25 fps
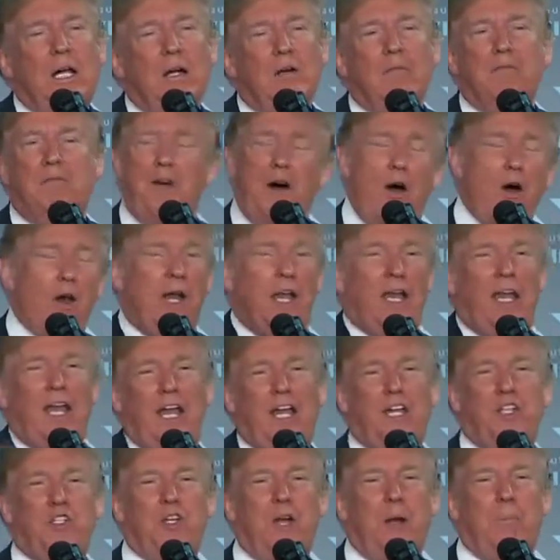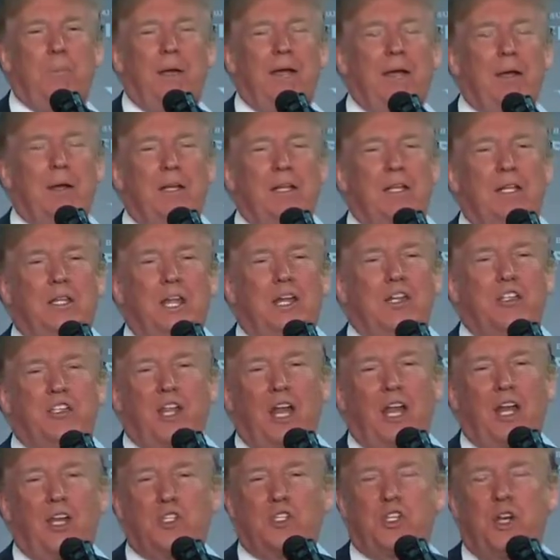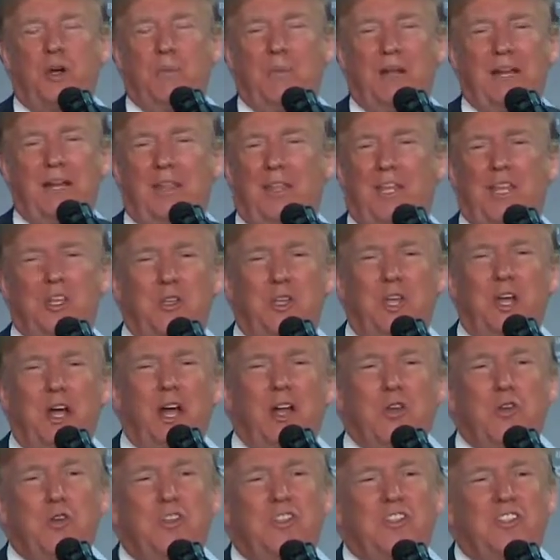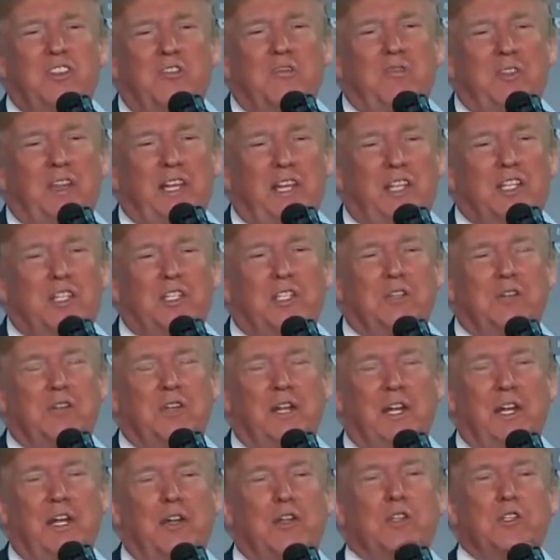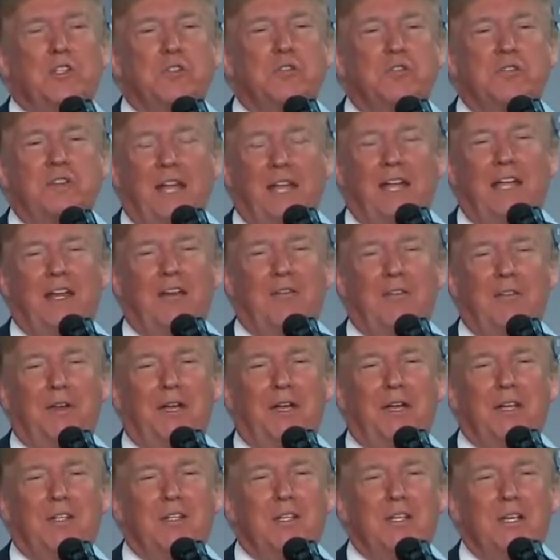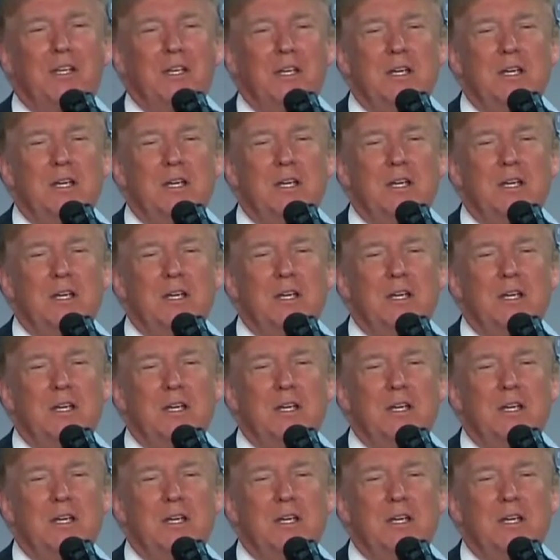Vote against Trump. And they said it so many. There's hundreds of millions of dollars of negative ads.